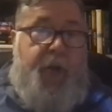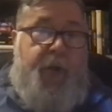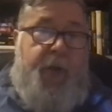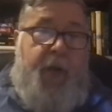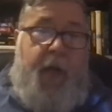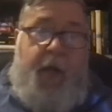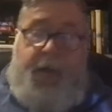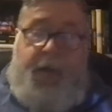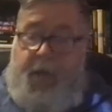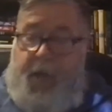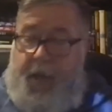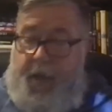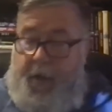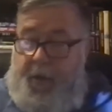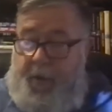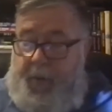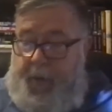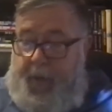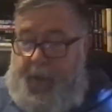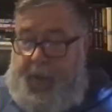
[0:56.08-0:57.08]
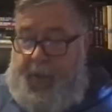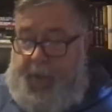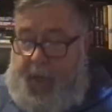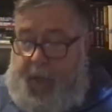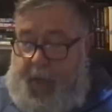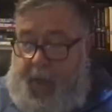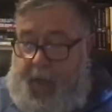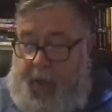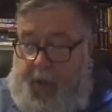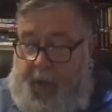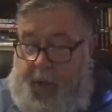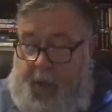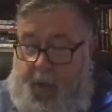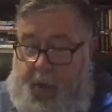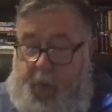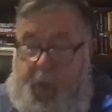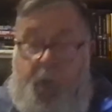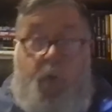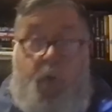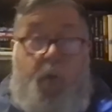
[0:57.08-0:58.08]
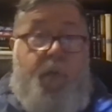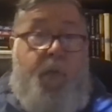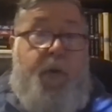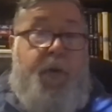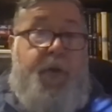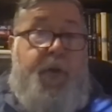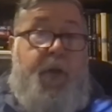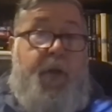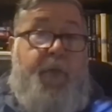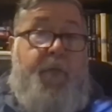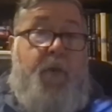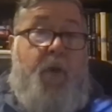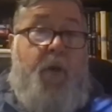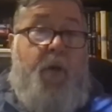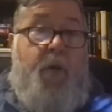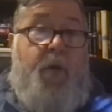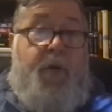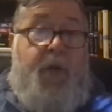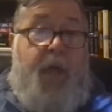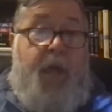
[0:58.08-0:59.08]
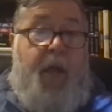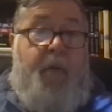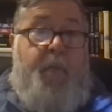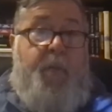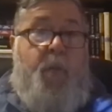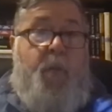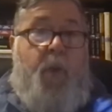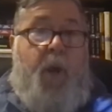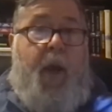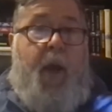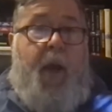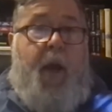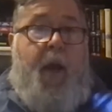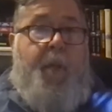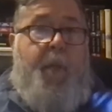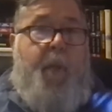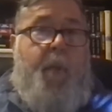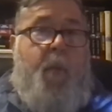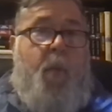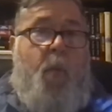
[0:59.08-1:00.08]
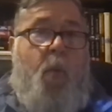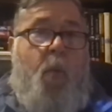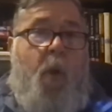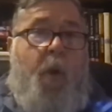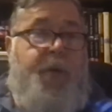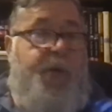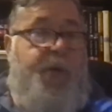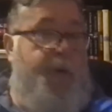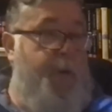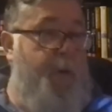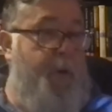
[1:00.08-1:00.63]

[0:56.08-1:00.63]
Seidel is a University of Notre Dame grad. I remember watching